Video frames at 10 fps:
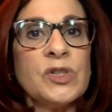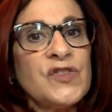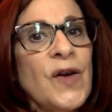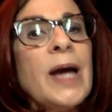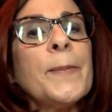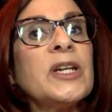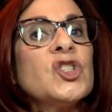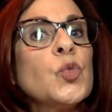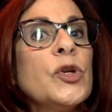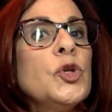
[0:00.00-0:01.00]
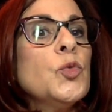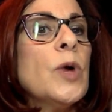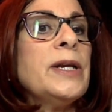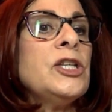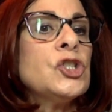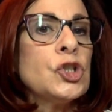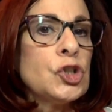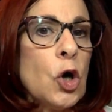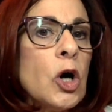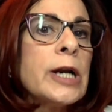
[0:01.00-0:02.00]
was fine, but it's when you run into
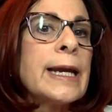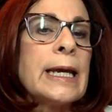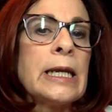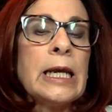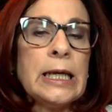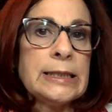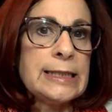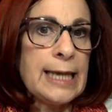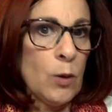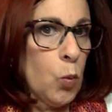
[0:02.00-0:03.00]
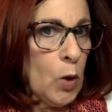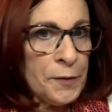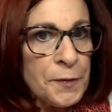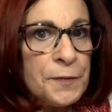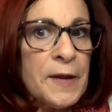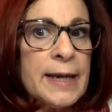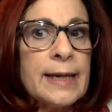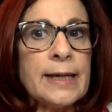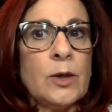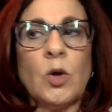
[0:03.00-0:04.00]
Target to get one
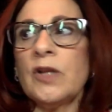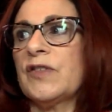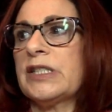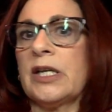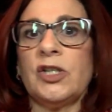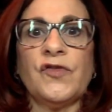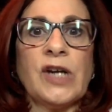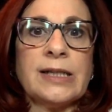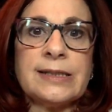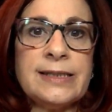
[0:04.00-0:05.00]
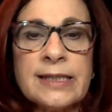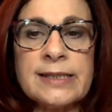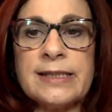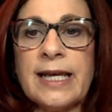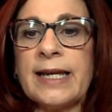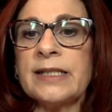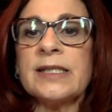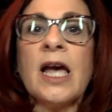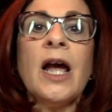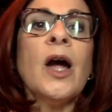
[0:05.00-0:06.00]
thing and all of a sudden you've got 6 things.
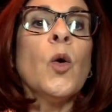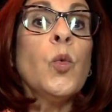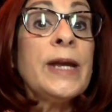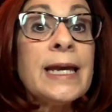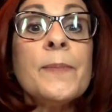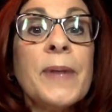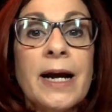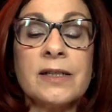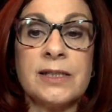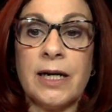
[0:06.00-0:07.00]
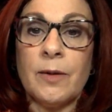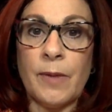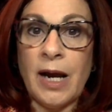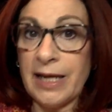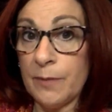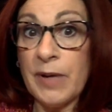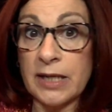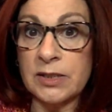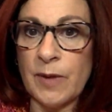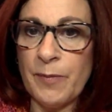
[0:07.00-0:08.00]
I keep bags
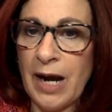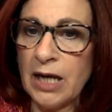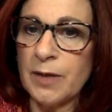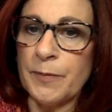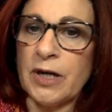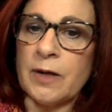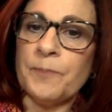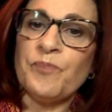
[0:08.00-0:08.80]
in my pocketbook.